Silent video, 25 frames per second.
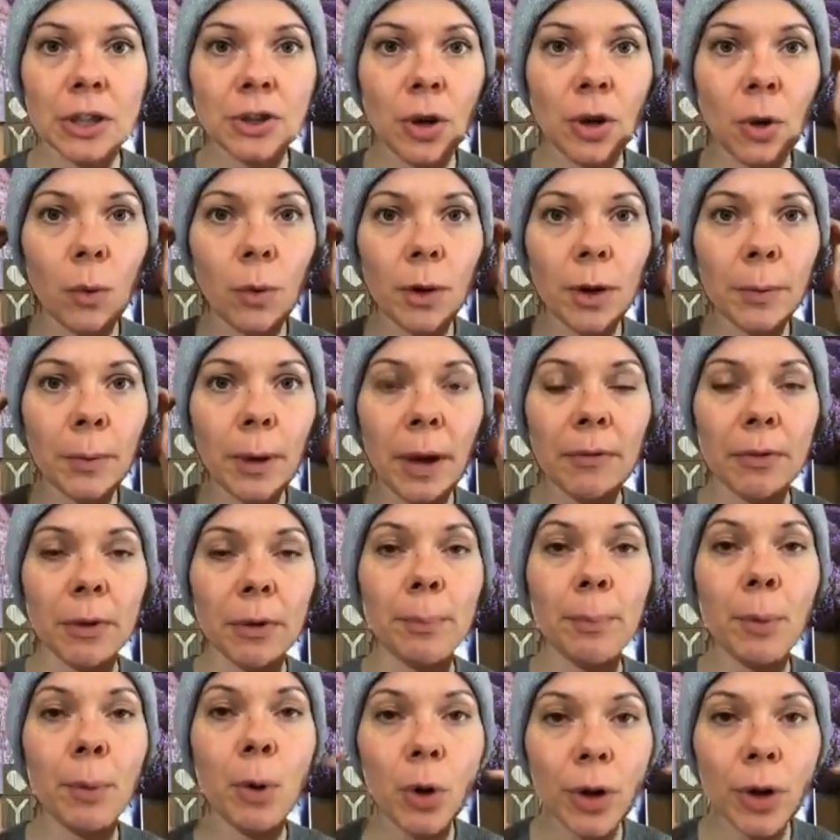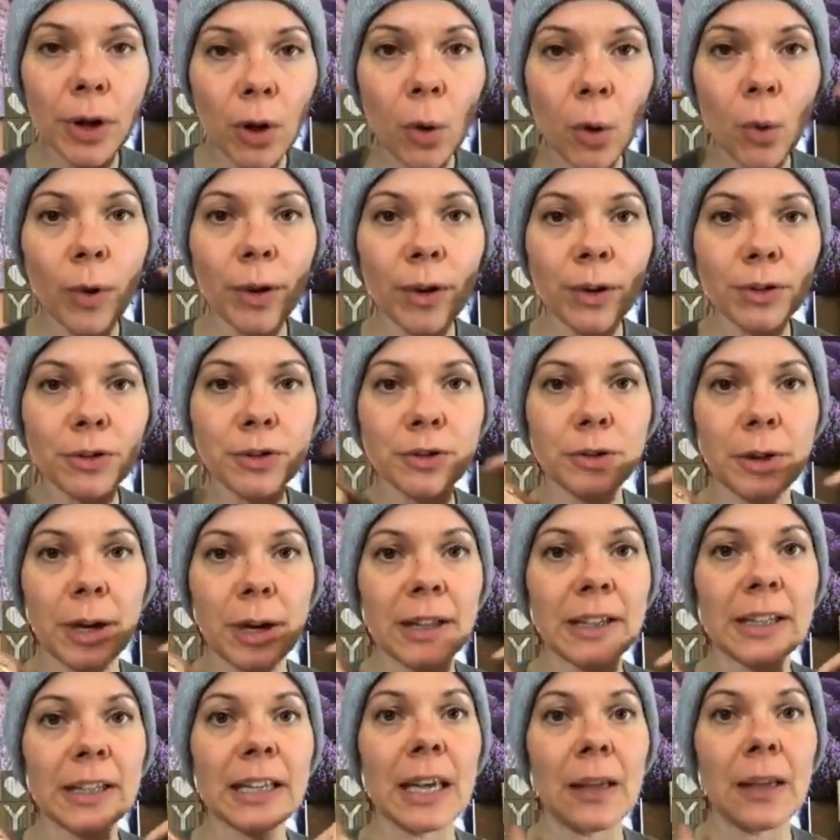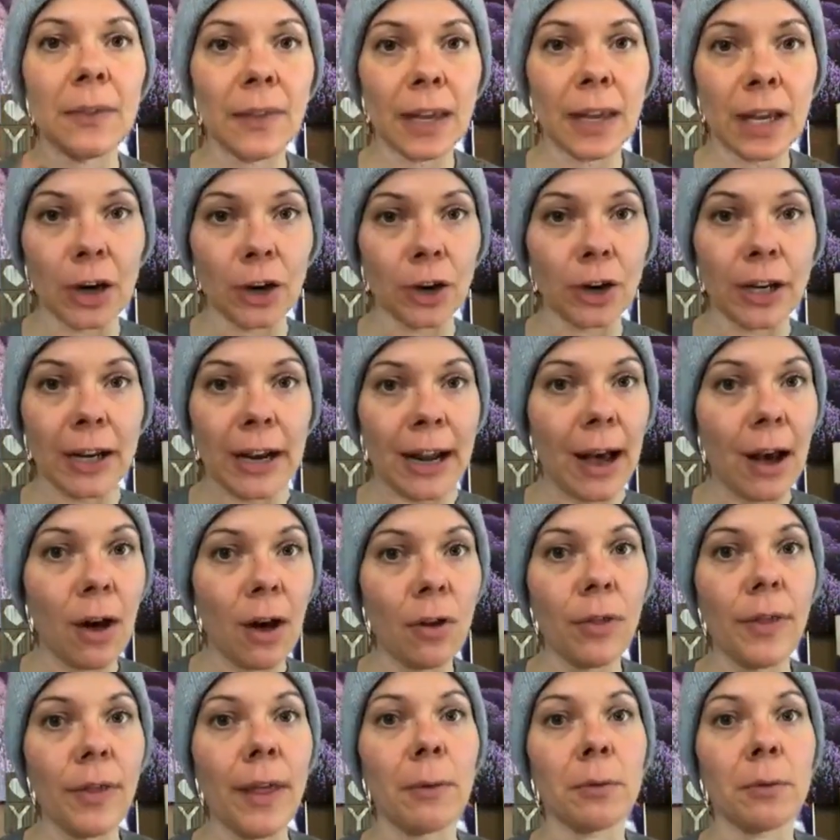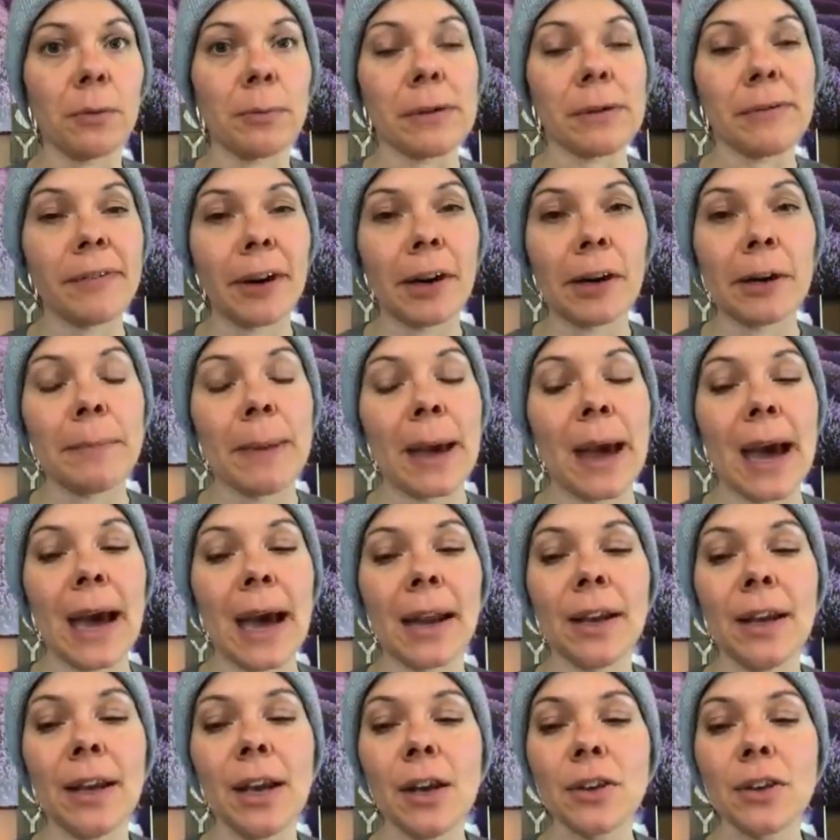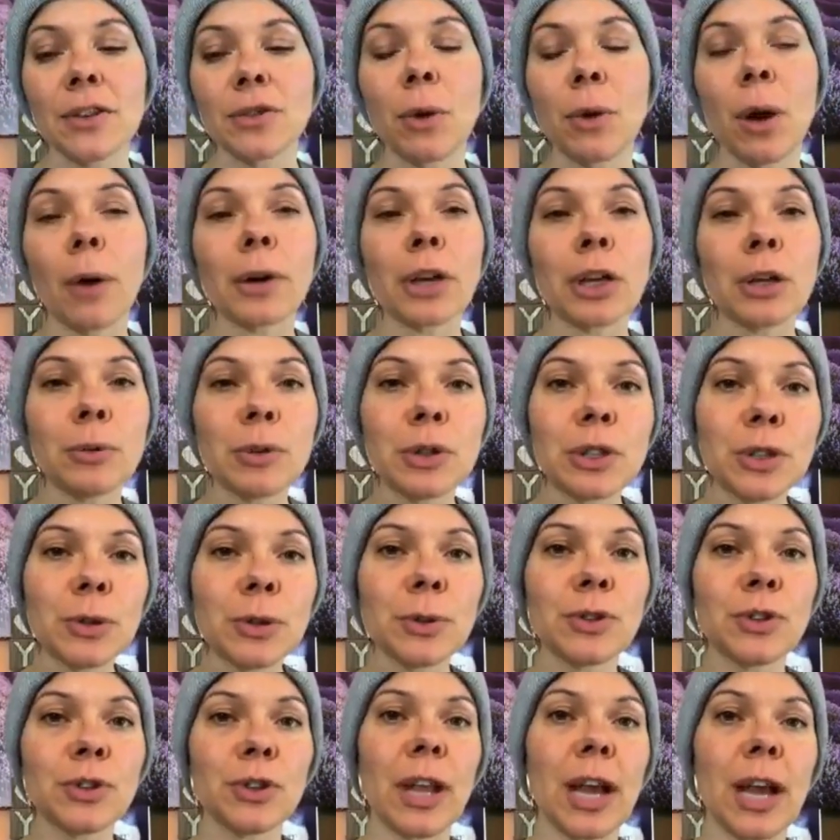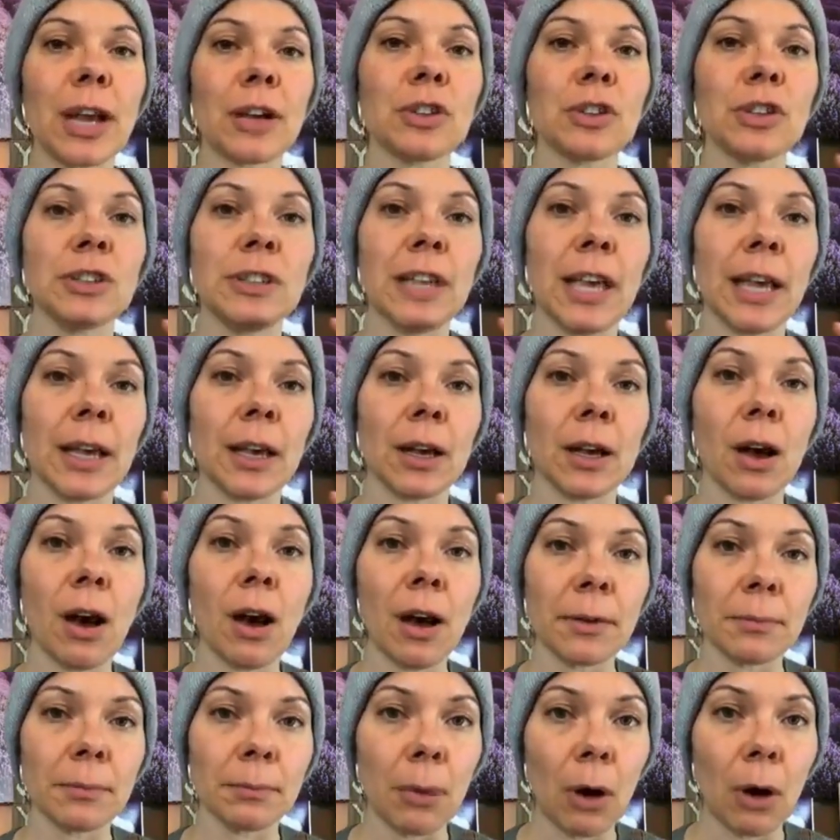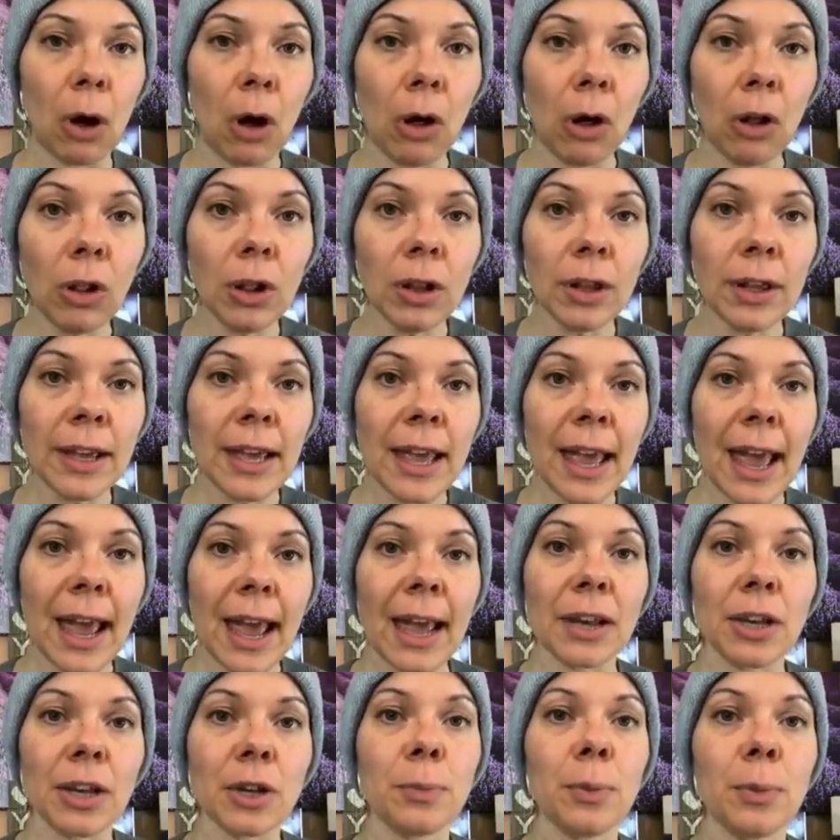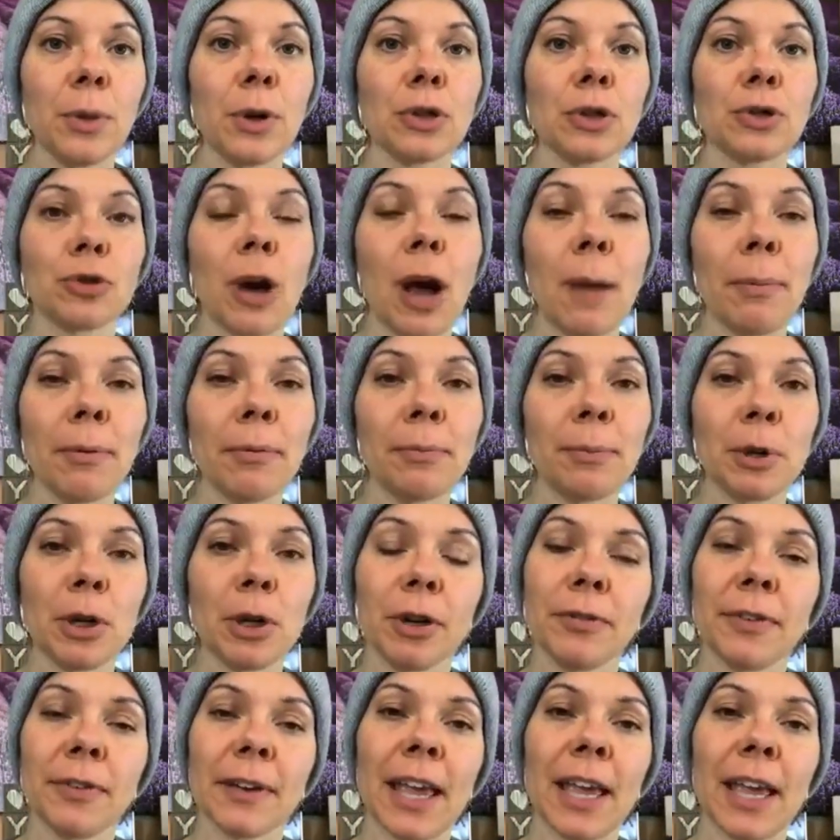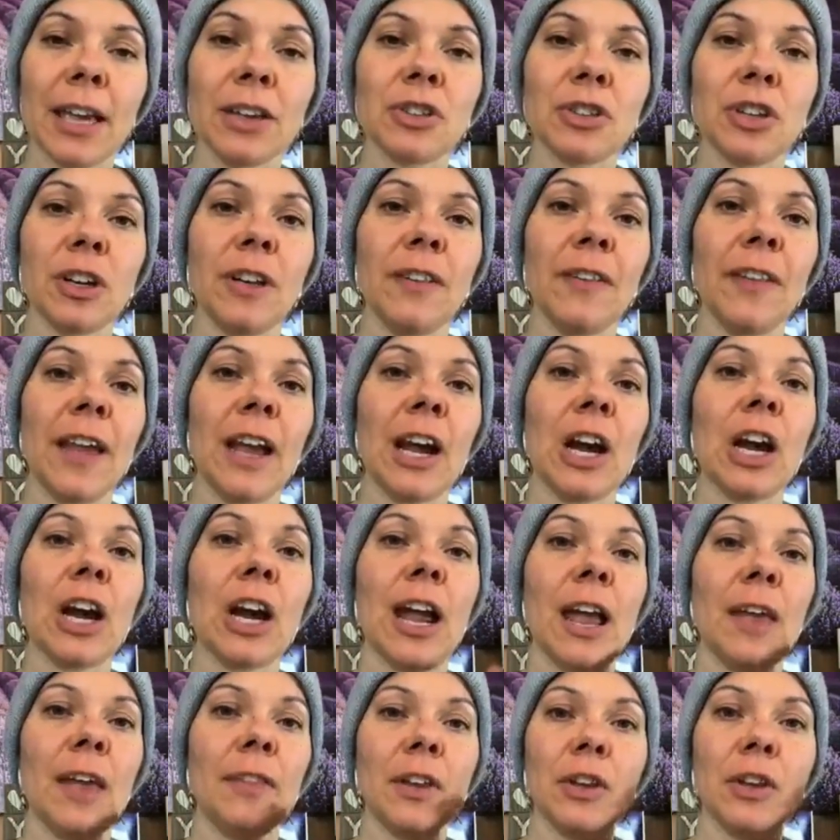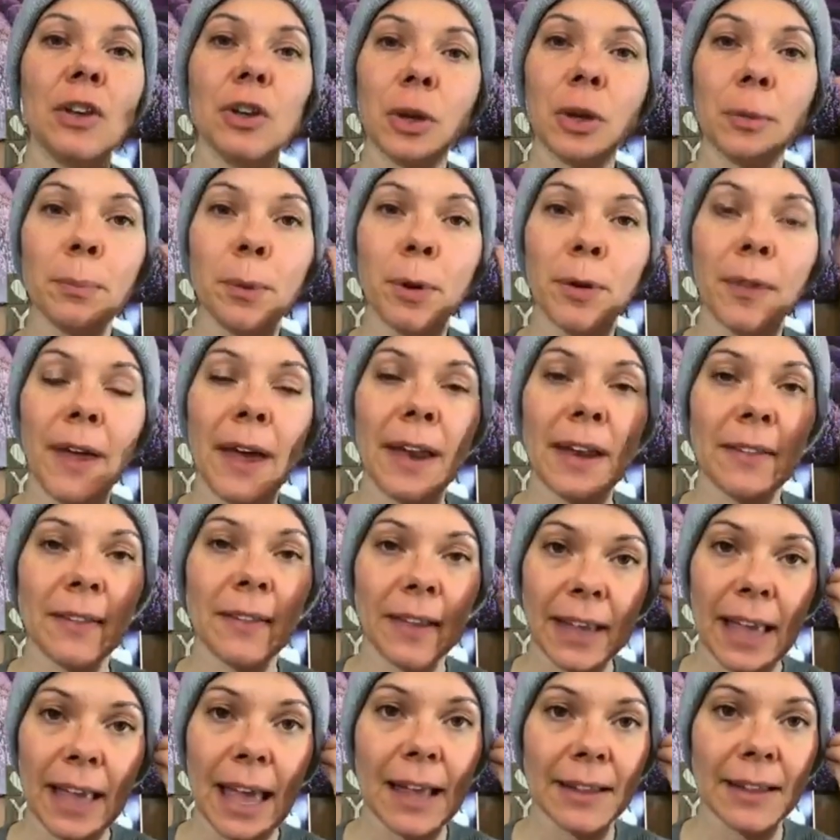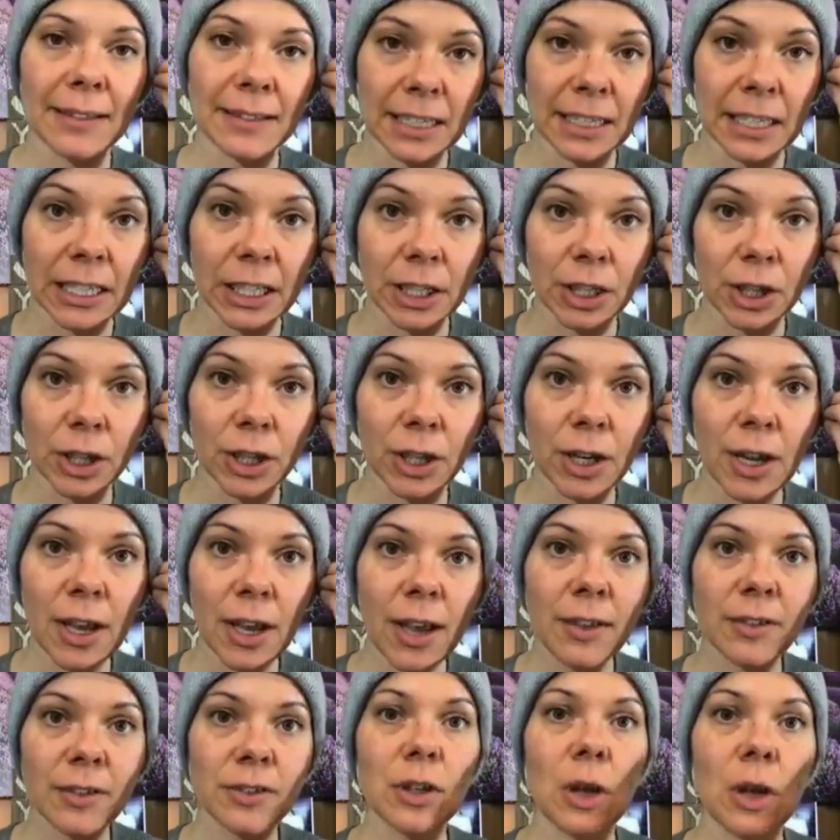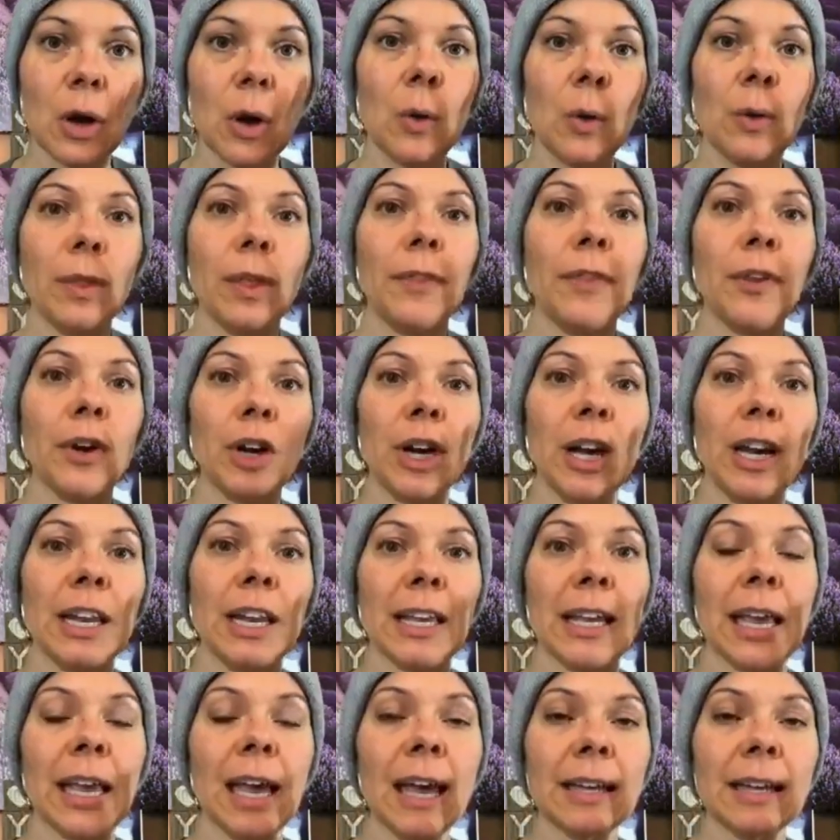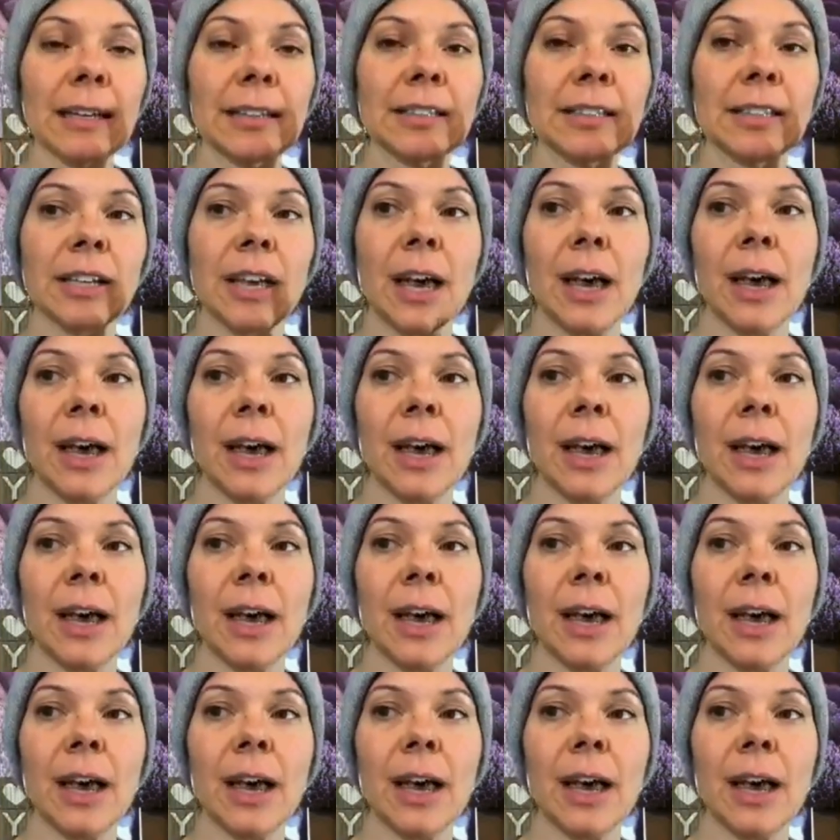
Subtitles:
don't want to ever put oils directly in the ear canal. That would be very bad. So what you would do is you'd actually take a cotton ball and you'd put a drop of Purification in there, and then you could put that in the cat's ear so that they're going to get